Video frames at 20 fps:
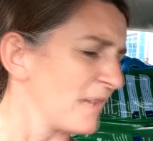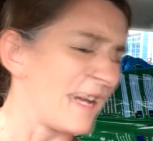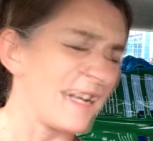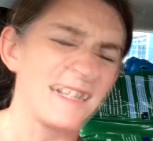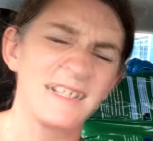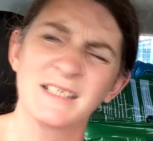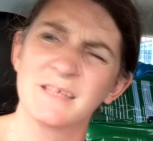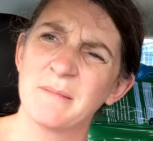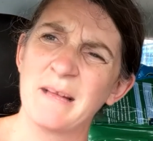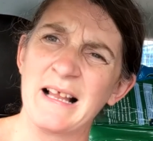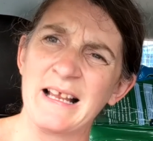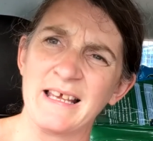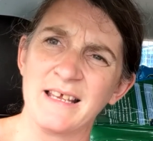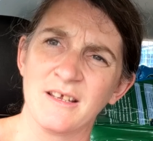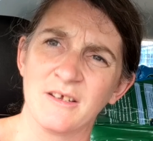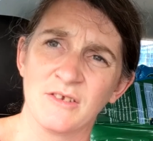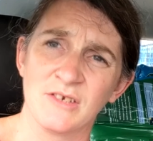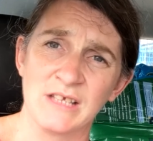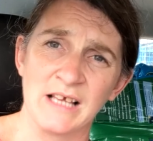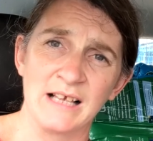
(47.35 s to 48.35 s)
I can smell
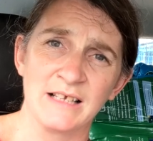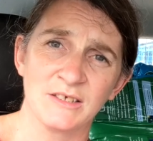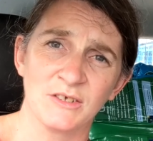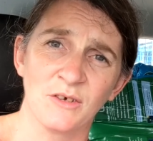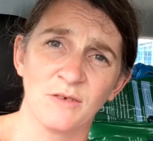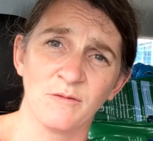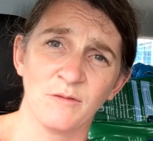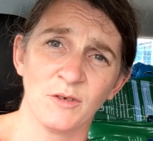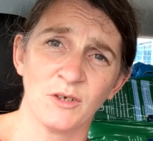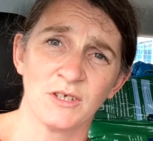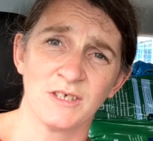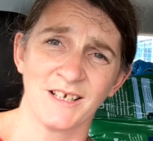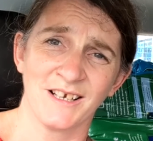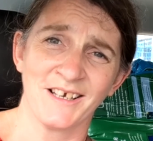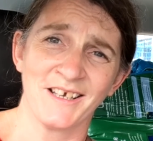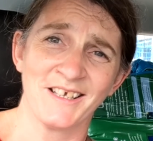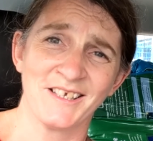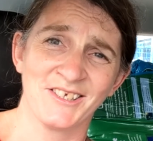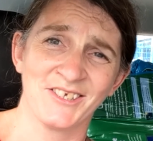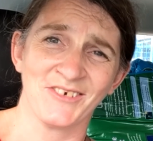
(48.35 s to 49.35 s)
it, you can tell it's got
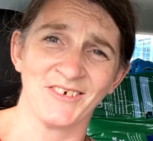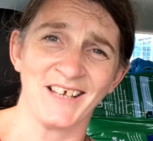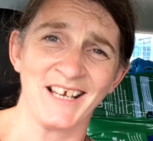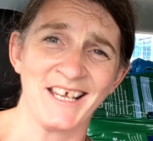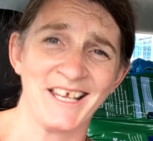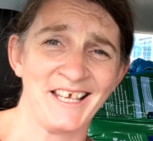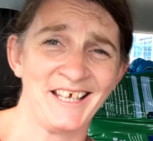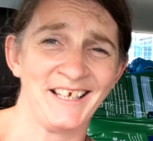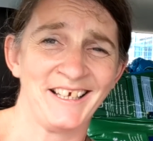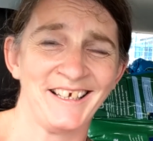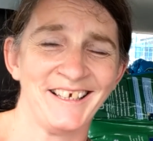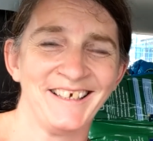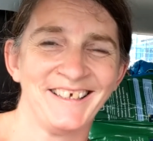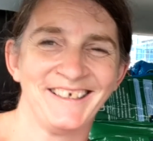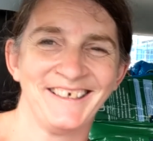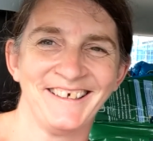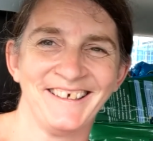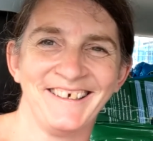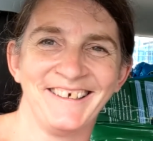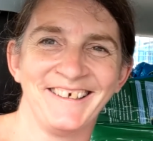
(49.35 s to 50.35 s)
fertilizer in it,
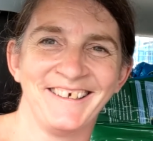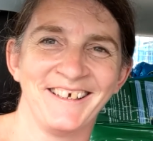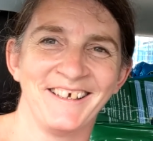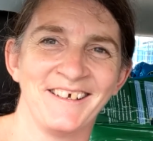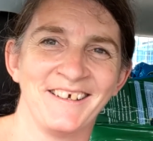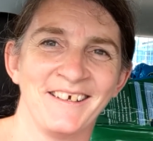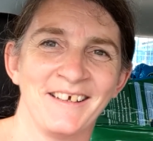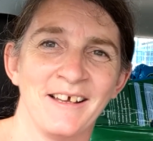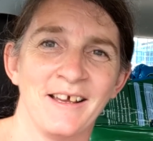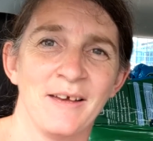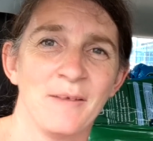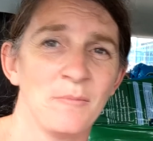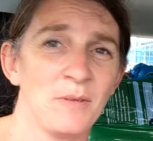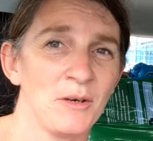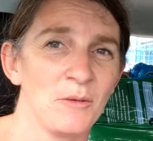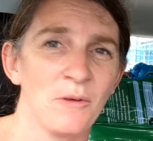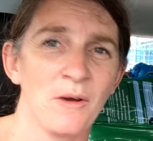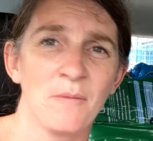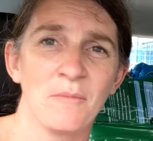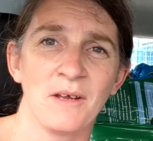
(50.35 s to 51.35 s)

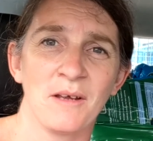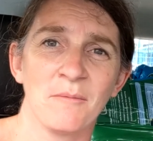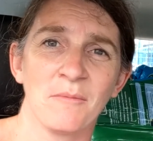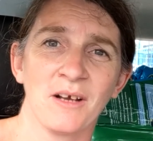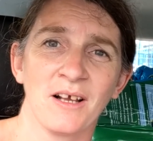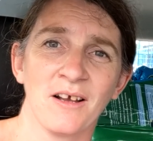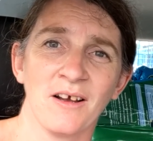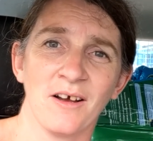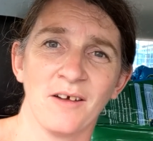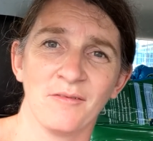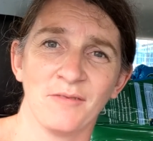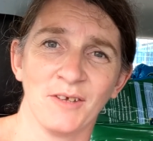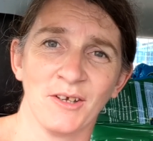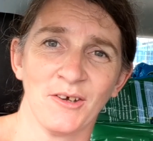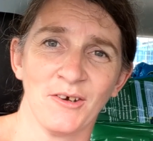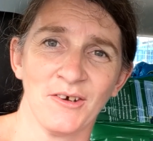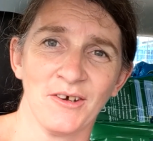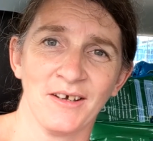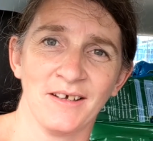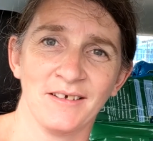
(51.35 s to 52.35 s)
but it won't be in my car for
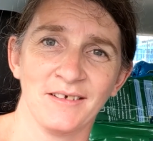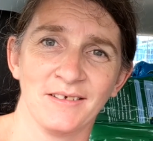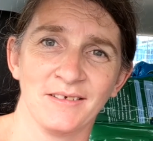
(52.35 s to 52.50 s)
long.